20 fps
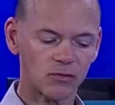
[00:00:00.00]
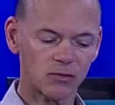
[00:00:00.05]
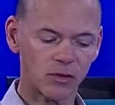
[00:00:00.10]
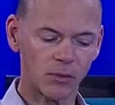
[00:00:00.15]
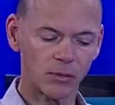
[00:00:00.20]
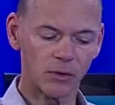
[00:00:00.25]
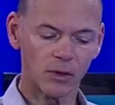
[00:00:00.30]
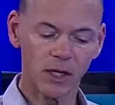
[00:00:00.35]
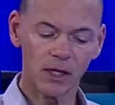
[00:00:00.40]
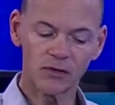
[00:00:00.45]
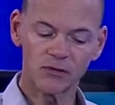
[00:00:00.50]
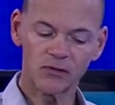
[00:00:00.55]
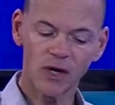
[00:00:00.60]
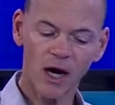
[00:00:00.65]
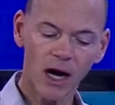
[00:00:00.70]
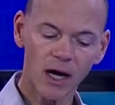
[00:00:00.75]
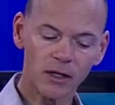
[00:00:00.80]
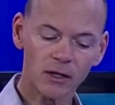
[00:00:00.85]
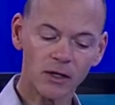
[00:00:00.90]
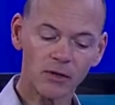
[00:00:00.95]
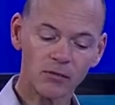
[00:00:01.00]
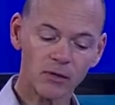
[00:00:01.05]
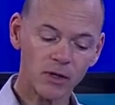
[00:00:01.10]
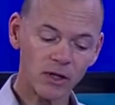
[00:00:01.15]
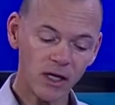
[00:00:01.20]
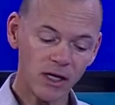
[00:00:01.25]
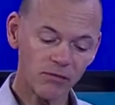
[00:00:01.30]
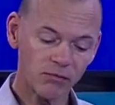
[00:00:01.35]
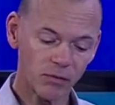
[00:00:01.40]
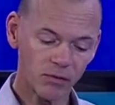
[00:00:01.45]
trouble entirely
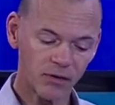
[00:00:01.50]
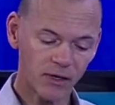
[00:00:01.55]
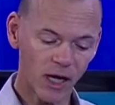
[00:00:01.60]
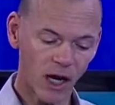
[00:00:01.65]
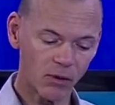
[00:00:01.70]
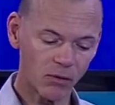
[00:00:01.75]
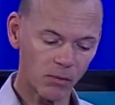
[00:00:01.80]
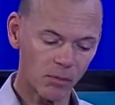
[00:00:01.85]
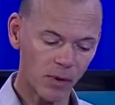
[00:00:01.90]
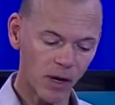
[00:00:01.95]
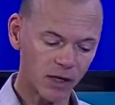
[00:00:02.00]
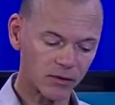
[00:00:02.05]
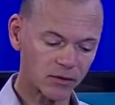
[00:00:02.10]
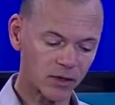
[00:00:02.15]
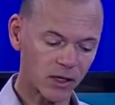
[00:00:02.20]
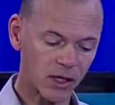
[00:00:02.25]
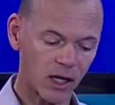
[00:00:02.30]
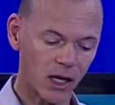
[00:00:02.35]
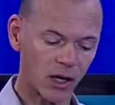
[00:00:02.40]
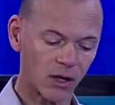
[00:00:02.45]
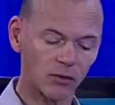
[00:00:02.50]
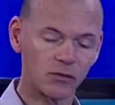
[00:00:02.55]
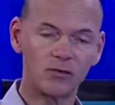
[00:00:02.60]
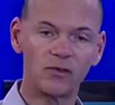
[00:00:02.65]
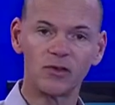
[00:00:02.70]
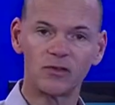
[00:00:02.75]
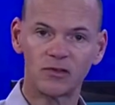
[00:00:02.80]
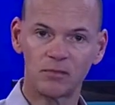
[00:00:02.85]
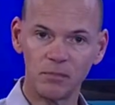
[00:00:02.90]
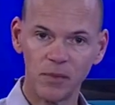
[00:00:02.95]
relieved with chiropractic care,
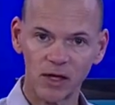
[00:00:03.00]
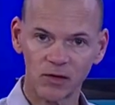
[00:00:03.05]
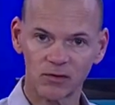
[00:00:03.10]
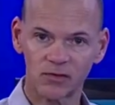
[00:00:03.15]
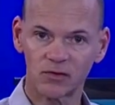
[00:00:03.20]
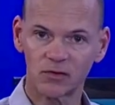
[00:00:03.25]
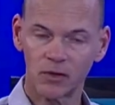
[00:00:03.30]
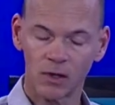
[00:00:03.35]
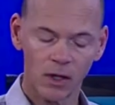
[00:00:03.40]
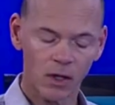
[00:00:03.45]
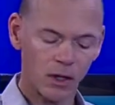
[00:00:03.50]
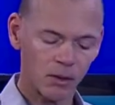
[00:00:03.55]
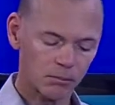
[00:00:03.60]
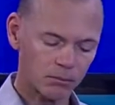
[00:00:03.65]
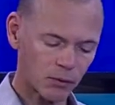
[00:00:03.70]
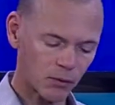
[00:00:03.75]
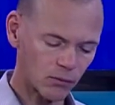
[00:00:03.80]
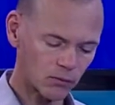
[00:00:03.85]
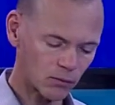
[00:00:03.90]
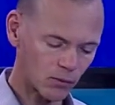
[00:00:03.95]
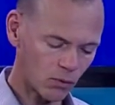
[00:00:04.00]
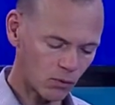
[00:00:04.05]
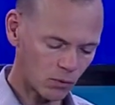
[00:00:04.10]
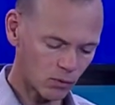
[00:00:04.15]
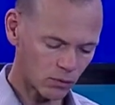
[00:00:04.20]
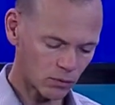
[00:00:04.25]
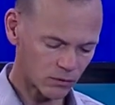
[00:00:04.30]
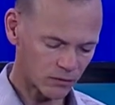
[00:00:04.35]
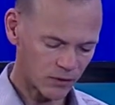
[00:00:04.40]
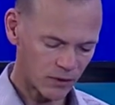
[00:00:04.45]
dismissed,
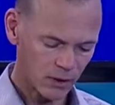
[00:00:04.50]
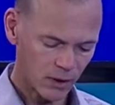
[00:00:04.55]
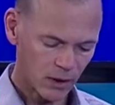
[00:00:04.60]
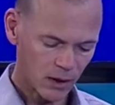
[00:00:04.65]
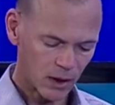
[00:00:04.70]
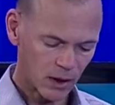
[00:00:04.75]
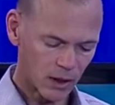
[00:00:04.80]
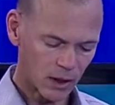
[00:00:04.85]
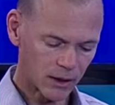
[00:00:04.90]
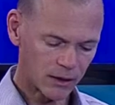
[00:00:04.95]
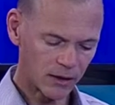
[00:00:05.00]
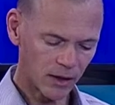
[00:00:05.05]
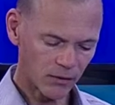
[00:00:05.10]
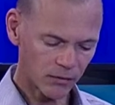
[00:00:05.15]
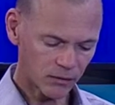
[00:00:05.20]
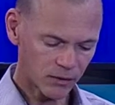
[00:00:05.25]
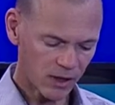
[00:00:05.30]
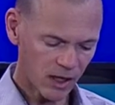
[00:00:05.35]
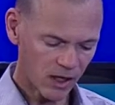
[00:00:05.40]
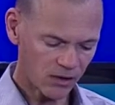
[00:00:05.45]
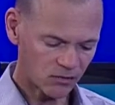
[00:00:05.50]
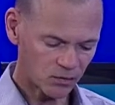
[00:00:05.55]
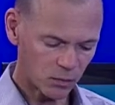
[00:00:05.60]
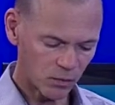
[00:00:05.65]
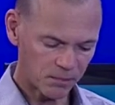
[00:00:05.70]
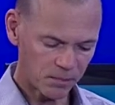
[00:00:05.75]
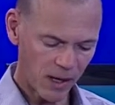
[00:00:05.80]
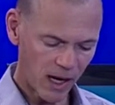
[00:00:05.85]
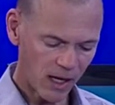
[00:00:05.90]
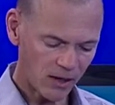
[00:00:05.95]
paroled, Another case
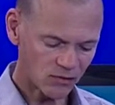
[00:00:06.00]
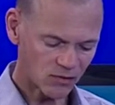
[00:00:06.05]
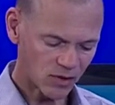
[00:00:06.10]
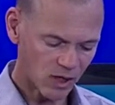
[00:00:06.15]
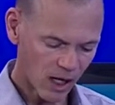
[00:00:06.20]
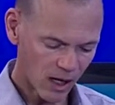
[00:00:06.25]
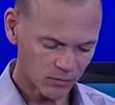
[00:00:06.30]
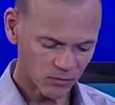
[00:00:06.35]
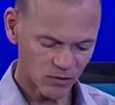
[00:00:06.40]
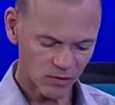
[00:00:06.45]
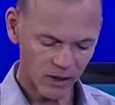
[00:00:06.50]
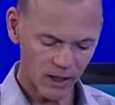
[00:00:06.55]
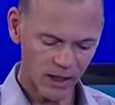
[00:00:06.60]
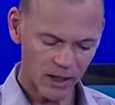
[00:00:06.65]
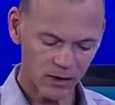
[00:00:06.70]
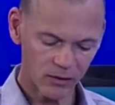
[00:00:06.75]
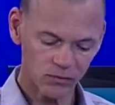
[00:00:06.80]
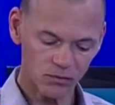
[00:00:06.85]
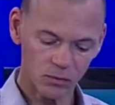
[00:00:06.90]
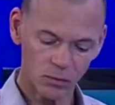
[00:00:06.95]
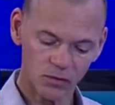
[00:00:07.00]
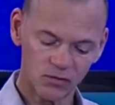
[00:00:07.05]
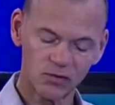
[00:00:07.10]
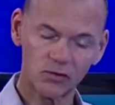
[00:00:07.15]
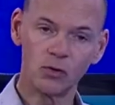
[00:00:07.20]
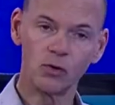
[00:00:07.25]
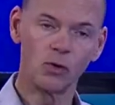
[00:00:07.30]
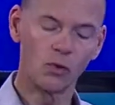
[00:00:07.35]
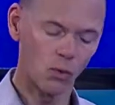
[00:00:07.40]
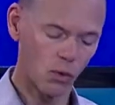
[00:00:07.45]
with pains in arms and legs, with
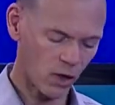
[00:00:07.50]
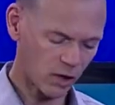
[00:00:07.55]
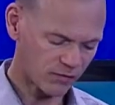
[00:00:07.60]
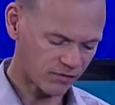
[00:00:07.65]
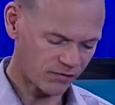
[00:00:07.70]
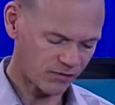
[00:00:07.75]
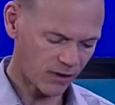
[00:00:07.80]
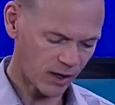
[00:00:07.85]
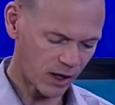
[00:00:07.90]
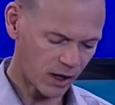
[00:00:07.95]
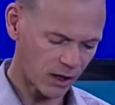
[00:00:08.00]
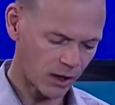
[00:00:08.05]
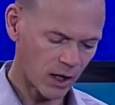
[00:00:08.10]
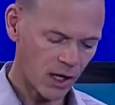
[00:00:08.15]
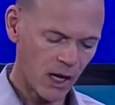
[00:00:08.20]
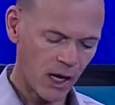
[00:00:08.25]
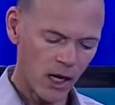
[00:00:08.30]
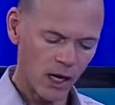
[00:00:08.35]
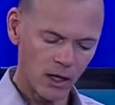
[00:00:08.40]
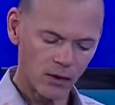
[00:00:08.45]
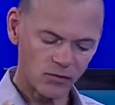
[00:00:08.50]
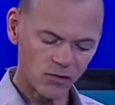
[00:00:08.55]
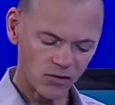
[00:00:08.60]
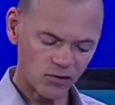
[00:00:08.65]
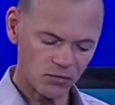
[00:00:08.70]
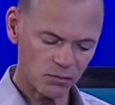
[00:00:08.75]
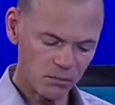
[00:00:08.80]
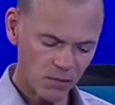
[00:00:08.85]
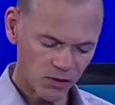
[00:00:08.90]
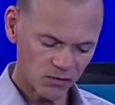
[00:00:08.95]
schoolwork fair,
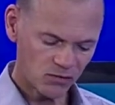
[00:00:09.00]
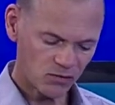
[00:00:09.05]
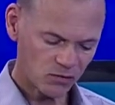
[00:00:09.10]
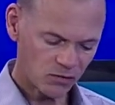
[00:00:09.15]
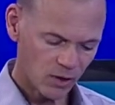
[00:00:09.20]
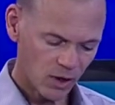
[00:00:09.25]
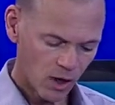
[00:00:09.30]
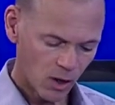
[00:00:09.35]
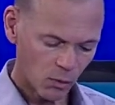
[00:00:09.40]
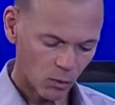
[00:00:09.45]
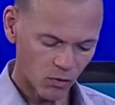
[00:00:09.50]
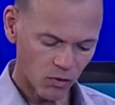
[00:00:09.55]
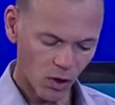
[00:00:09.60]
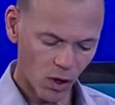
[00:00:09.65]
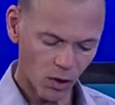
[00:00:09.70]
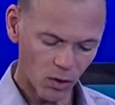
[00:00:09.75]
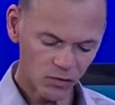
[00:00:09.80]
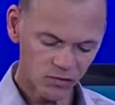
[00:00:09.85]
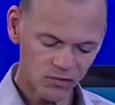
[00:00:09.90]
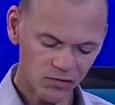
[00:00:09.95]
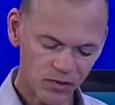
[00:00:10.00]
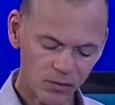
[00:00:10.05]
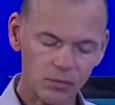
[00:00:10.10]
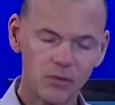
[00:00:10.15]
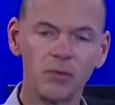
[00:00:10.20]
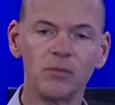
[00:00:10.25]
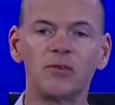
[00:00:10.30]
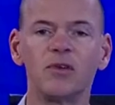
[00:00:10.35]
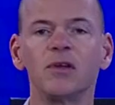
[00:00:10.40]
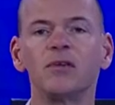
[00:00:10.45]
dismissed with all
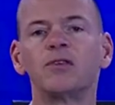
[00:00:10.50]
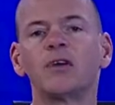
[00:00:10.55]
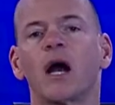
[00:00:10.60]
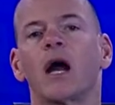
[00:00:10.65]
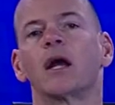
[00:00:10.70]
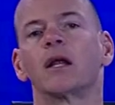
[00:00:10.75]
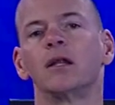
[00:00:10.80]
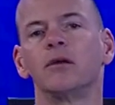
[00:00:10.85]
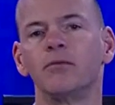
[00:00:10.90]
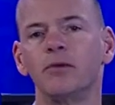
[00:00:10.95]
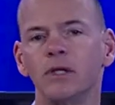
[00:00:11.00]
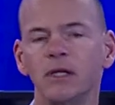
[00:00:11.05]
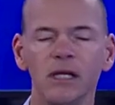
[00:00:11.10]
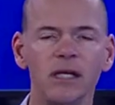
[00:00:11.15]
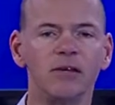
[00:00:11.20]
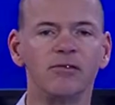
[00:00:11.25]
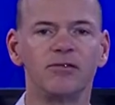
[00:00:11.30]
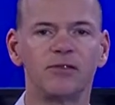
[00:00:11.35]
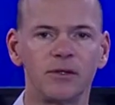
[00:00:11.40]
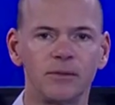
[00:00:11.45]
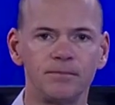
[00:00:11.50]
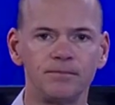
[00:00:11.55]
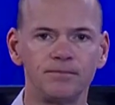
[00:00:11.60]
symptoms entirely relieved.